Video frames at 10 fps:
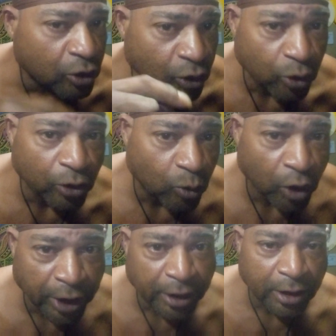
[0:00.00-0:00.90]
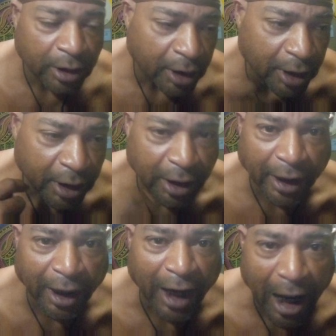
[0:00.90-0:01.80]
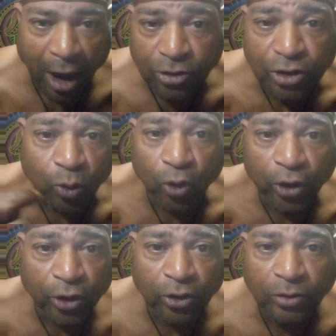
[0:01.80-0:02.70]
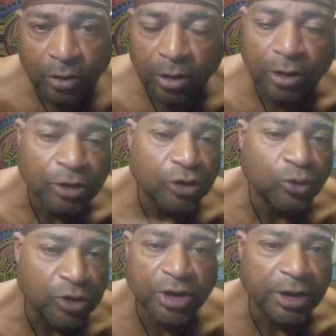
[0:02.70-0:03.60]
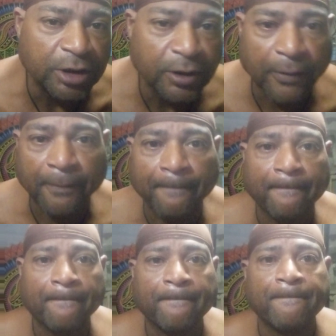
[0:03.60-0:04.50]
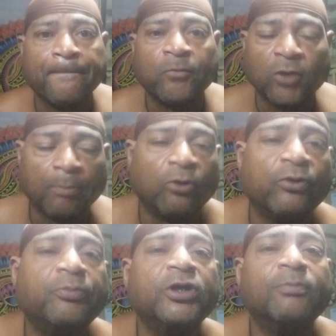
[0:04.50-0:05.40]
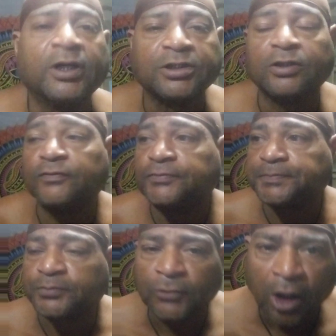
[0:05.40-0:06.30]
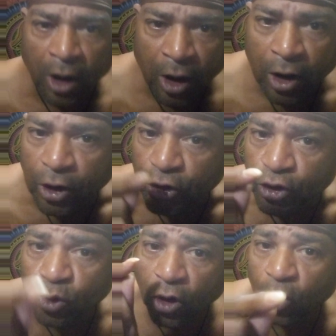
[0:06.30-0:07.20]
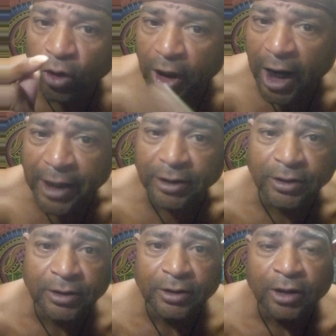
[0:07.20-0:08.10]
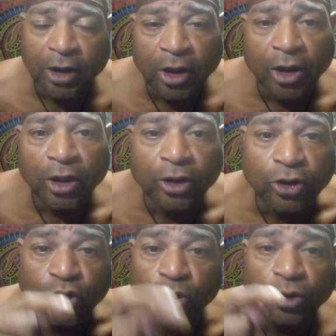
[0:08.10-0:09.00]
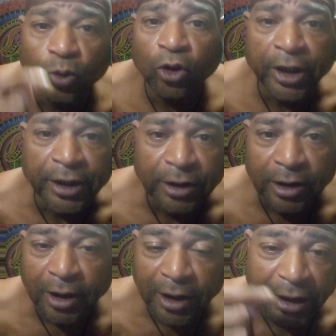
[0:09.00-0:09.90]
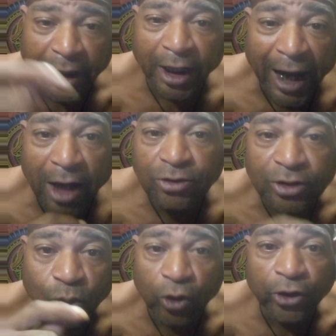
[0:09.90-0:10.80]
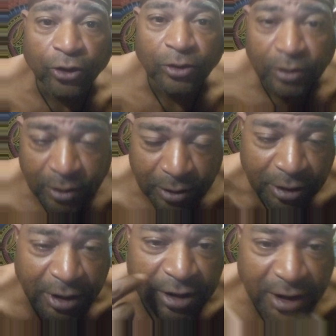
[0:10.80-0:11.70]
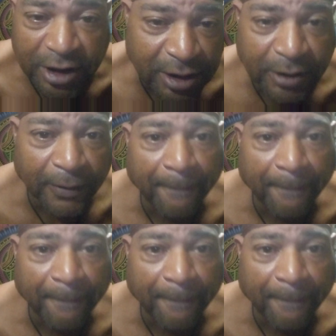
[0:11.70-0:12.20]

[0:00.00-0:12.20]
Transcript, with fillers: You the one that allows the world to see. I'm going to repeat myself. You hold a light. You the one that allows the world to see.